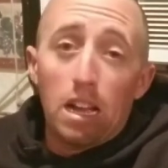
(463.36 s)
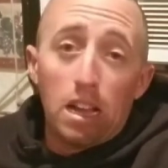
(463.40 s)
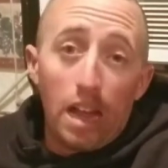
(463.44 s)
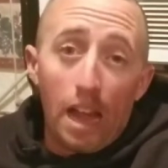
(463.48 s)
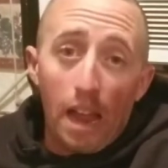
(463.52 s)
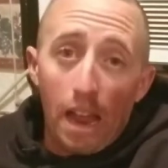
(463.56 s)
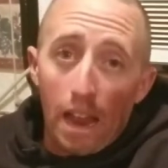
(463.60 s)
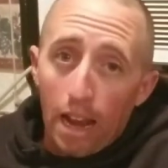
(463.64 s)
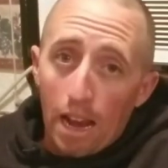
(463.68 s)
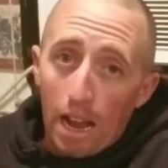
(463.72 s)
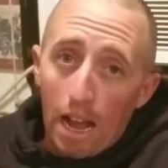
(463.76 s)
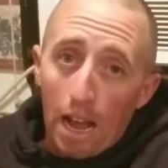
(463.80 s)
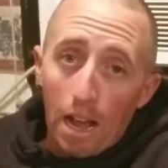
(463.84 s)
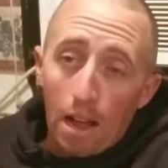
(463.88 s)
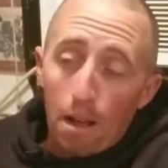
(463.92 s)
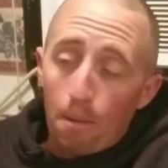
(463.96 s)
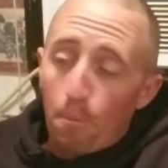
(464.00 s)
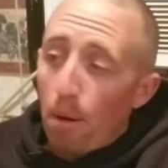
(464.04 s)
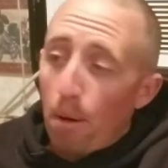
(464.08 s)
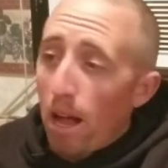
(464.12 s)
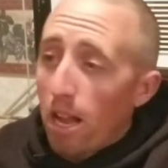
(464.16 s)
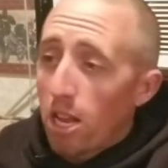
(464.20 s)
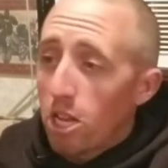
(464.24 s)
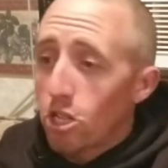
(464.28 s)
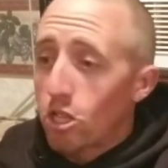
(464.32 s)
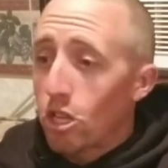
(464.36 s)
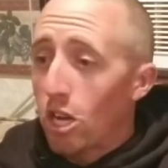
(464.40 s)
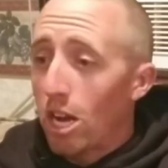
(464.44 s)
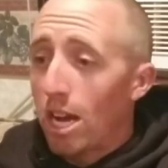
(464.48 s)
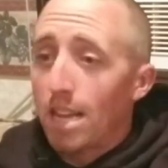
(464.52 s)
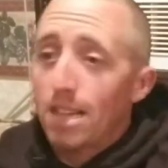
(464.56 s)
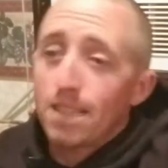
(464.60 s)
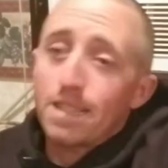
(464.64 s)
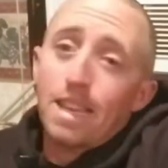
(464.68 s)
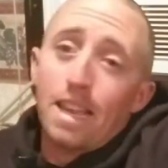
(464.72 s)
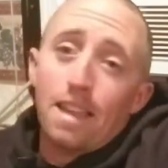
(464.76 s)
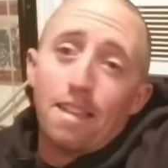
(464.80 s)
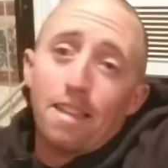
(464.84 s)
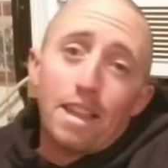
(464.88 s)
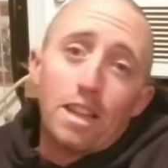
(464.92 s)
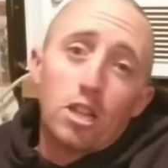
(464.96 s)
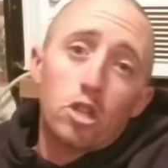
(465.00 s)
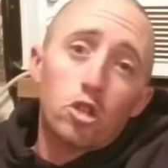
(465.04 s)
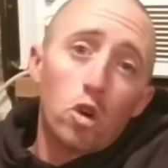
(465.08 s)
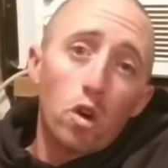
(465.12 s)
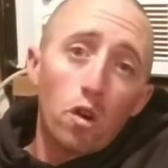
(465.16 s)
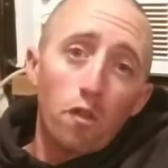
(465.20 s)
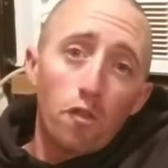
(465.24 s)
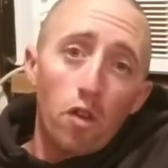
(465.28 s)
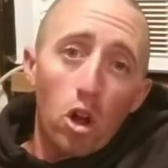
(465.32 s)
And I apologize that they
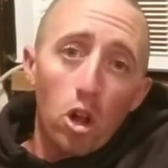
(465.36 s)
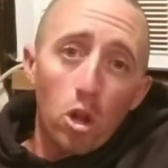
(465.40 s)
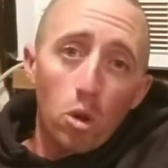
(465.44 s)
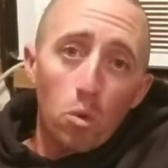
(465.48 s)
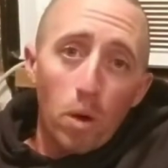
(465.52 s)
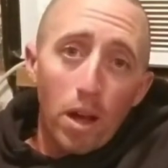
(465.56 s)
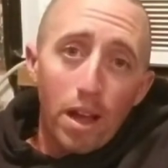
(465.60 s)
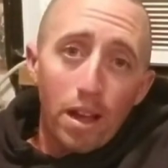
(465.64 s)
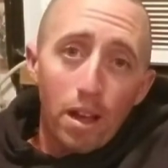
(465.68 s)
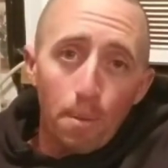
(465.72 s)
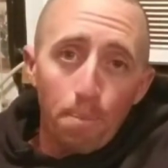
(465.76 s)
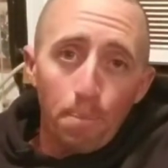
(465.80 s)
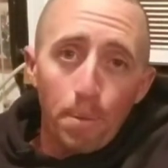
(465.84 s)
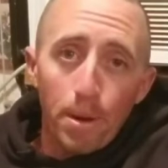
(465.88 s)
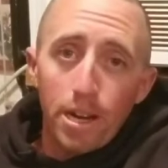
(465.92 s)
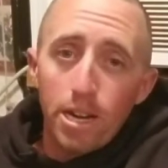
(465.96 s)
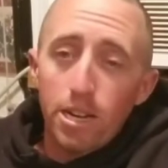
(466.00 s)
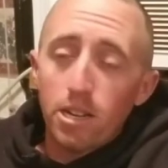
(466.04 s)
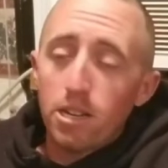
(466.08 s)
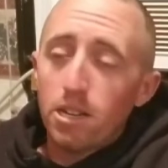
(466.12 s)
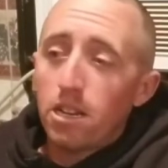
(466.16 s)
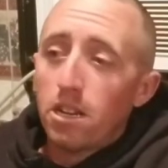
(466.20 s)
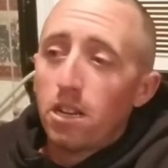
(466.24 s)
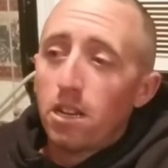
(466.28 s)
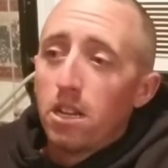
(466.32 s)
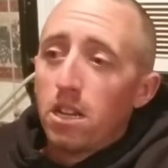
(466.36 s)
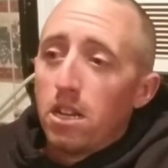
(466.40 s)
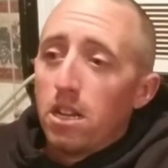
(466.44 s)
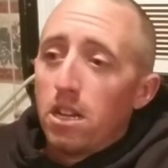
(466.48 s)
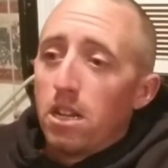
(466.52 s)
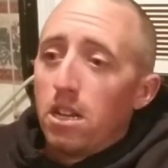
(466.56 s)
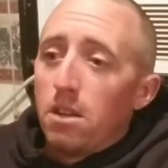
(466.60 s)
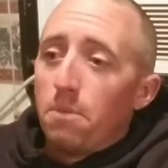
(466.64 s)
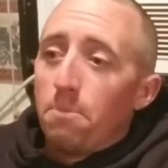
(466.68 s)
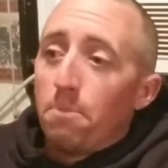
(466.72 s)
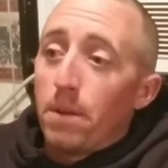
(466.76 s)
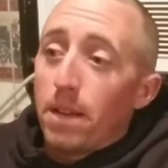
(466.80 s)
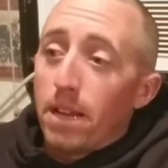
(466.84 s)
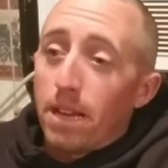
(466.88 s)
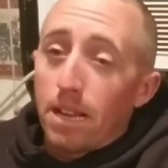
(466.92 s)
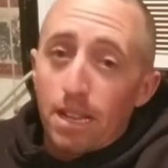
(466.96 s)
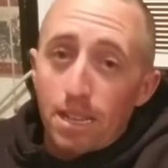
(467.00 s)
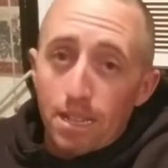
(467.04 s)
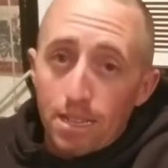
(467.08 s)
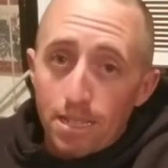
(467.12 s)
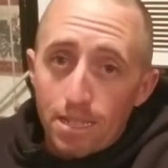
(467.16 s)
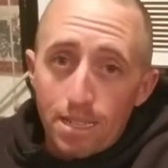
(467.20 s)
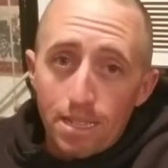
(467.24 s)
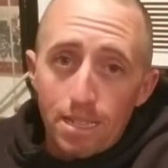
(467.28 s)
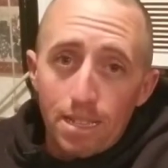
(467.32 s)
drove all the way up here
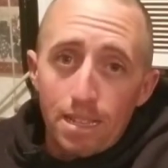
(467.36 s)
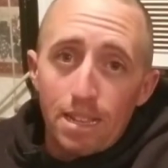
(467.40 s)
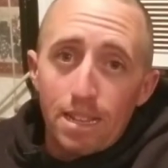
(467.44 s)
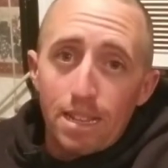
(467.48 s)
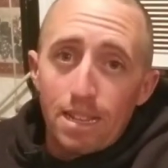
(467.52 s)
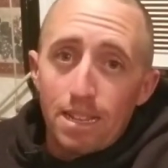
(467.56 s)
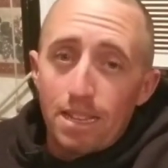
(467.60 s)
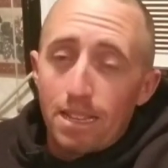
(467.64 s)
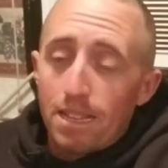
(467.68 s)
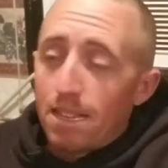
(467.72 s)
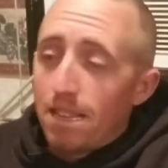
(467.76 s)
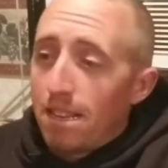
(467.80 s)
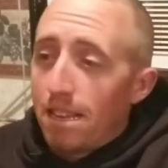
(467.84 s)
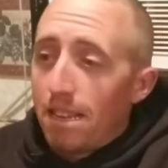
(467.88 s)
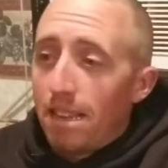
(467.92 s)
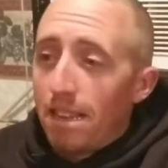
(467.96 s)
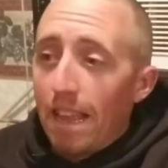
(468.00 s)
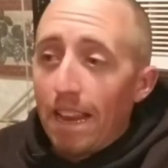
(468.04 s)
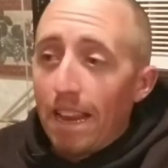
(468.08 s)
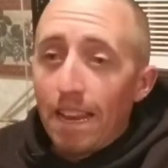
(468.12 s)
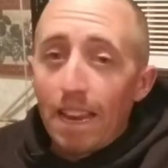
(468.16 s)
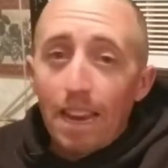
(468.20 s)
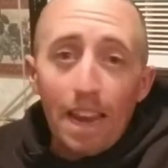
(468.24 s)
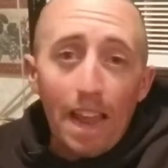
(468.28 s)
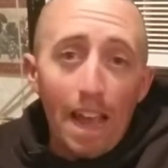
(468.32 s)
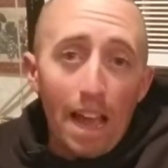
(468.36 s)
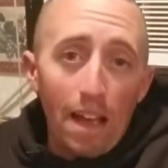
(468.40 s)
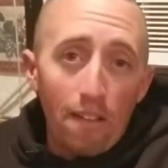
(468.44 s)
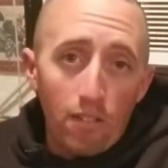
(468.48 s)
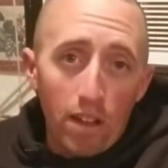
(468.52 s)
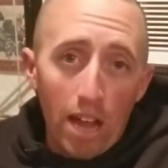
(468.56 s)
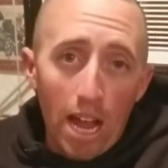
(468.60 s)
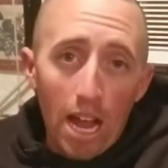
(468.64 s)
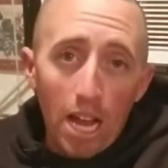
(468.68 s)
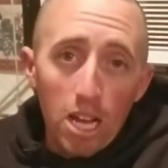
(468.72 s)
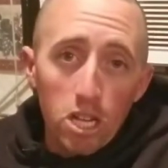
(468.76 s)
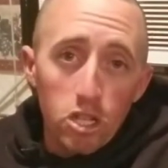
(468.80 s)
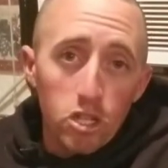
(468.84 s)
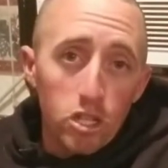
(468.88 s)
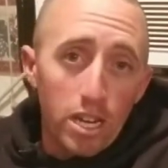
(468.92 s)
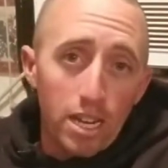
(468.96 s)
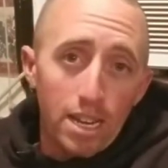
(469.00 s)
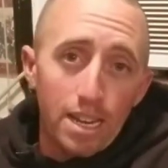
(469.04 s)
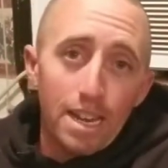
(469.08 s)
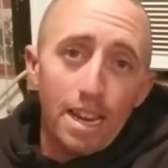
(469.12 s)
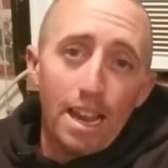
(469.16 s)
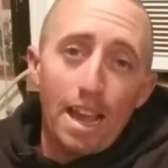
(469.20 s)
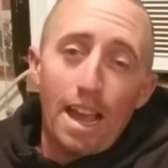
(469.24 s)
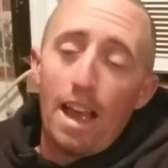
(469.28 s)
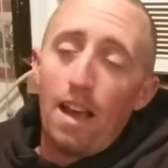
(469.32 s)
because they didn't have cash. They
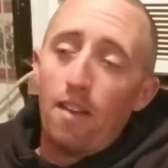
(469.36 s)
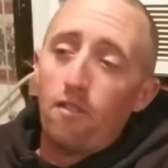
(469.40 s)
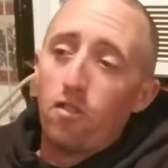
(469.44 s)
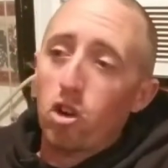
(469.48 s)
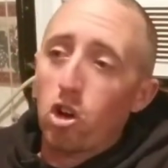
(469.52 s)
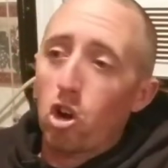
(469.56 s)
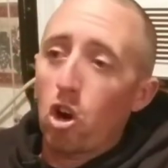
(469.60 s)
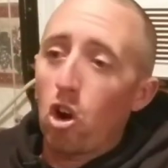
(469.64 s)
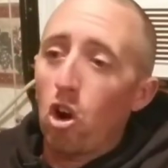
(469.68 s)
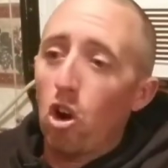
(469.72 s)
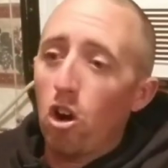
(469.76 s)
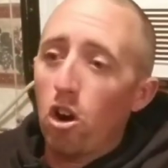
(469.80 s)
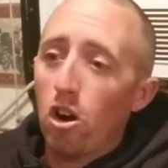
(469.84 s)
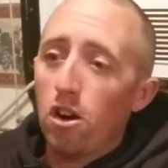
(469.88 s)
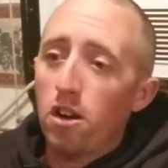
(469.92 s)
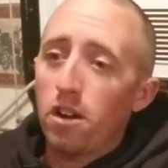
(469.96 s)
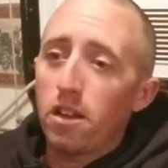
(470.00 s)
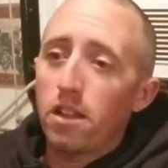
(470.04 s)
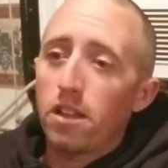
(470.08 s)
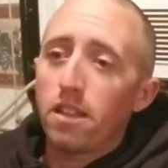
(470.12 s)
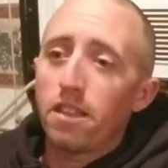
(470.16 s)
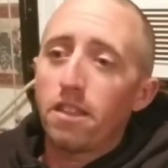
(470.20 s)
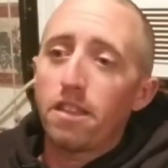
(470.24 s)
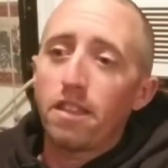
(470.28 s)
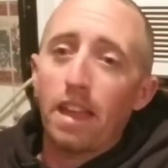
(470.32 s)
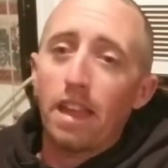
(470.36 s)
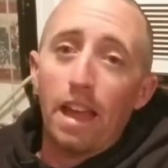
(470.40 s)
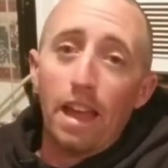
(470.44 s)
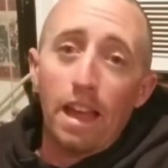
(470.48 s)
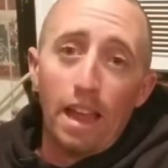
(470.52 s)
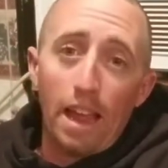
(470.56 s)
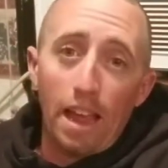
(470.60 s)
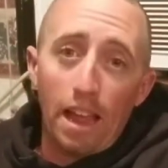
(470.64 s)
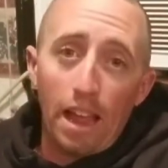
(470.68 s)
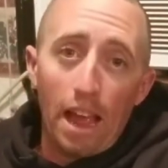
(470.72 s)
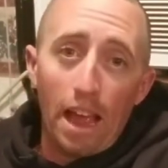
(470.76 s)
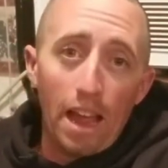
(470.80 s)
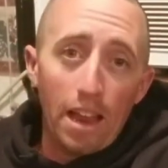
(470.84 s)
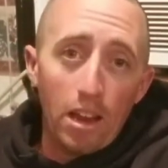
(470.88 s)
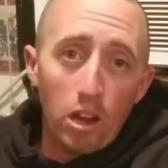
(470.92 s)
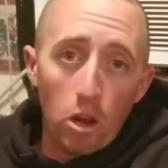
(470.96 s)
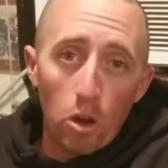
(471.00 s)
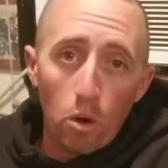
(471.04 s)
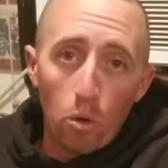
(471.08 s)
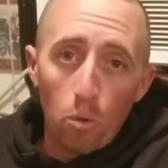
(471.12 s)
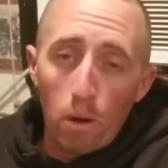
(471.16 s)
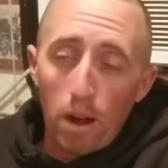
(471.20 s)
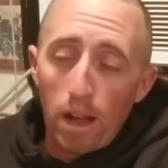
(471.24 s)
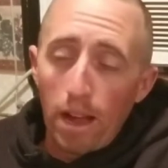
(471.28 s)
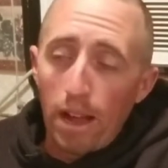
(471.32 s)
didn't have a card. They had
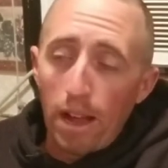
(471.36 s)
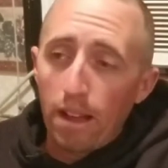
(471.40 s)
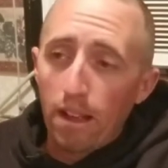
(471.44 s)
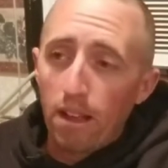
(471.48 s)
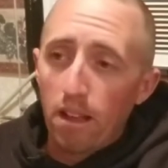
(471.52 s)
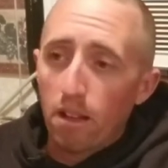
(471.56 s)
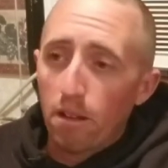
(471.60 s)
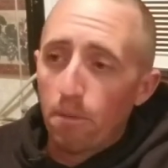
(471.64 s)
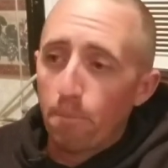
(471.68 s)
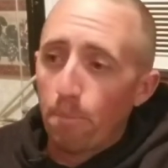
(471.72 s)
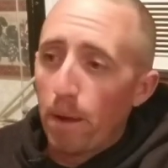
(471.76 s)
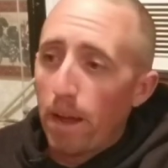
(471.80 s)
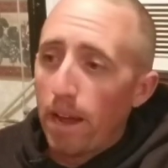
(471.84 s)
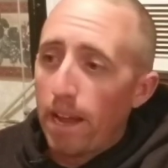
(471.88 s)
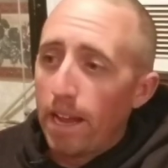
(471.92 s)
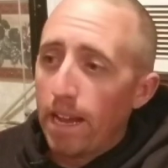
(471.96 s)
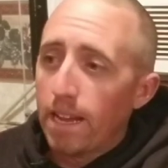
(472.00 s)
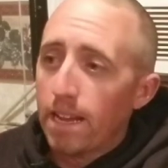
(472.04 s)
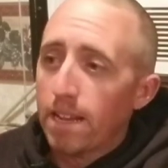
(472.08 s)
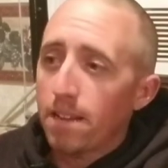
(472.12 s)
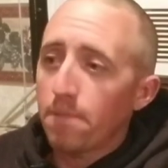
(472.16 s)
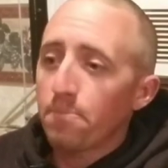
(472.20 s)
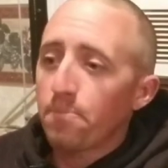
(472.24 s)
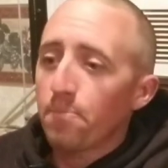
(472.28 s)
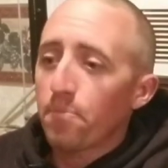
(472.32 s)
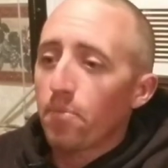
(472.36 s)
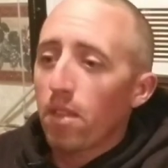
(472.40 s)
no way of paying.